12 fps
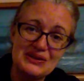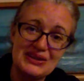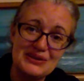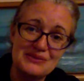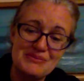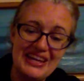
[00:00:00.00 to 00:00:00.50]
only
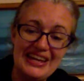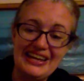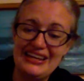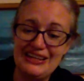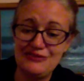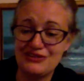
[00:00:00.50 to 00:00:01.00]
hope.
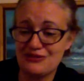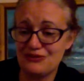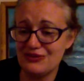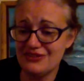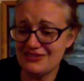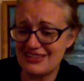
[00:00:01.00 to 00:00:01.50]
If it's a
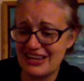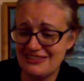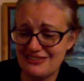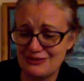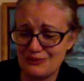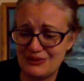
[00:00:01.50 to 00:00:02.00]
full
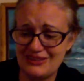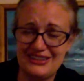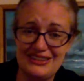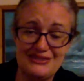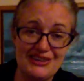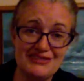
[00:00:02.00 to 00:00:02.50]
size and it's worth
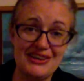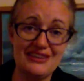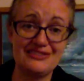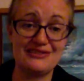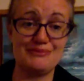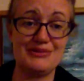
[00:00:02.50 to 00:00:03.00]

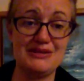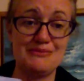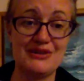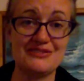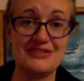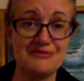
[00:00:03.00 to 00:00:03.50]
$85, pretty
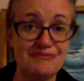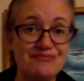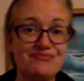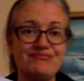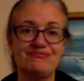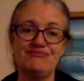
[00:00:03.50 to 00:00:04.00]
impressive.
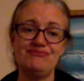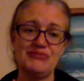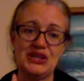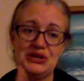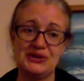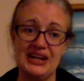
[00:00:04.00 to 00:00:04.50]

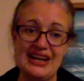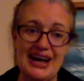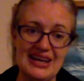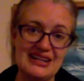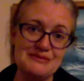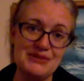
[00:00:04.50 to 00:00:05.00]
Okay,
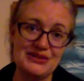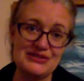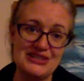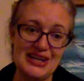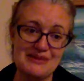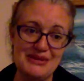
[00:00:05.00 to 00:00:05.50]
I am going to
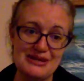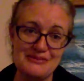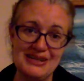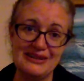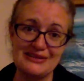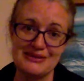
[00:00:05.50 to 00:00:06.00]
stop here
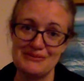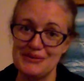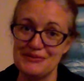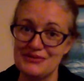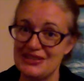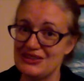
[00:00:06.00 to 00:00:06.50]
because I'm
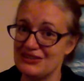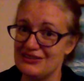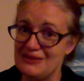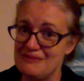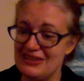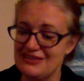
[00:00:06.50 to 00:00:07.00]
almost at
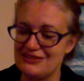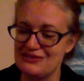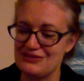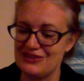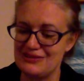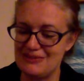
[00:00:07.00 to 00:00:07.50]
30 minutes. I
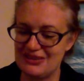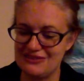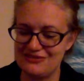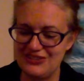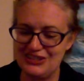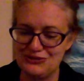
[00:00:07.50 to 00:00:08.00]
was trying to make
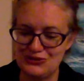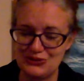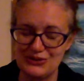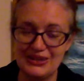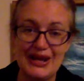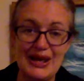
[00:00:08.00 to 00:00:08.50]
this video
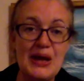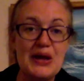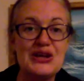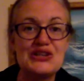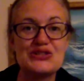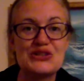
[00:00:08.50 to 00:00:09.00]
short.
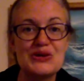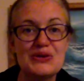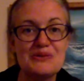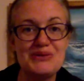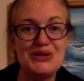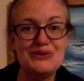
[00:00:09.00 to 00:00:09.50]
So I
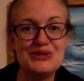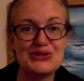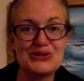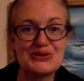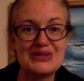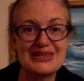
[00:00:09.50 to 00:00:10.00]
hope you
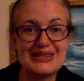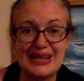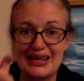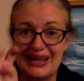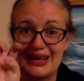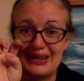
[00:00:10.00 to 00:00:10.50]
enjoyed.
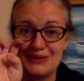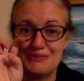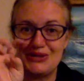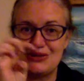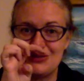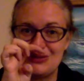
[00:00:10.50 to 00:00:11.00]
I hope
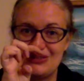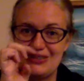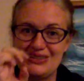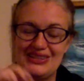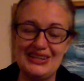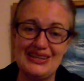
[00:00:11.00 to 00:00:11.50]
you enjoyed